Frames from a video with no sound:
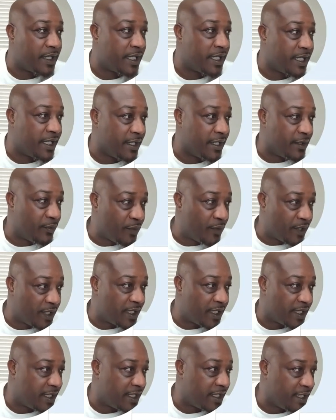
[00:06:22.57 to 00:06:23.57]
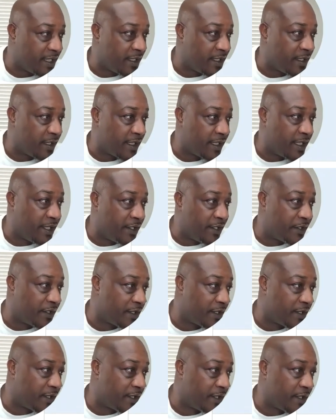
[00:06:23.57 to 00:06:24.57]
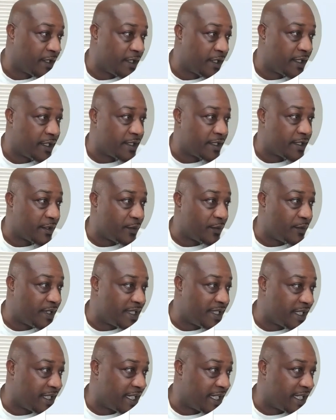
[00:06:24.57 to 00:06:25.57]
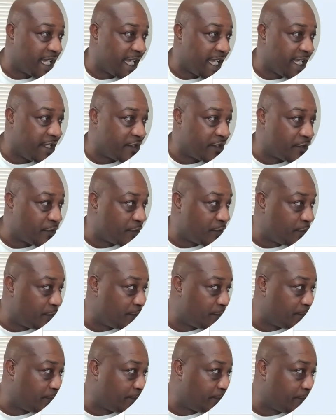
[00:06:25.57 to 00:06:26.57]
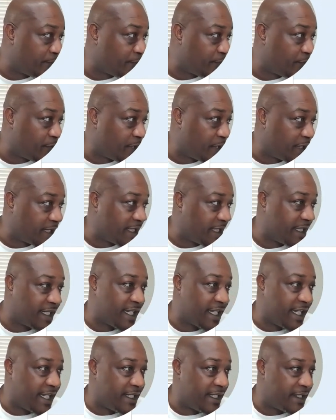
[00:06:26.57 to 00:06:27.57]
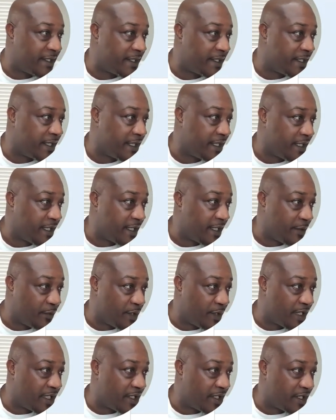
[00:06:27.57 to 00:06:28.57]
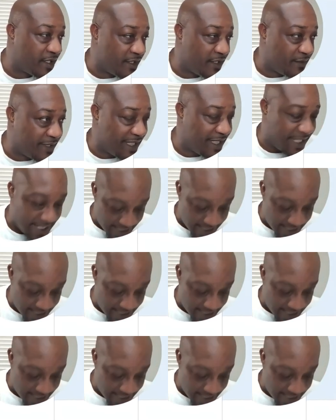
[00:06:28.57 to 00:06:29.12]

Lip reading: and we're gonna click here. So we said the age group. We're gonna click edit, and we said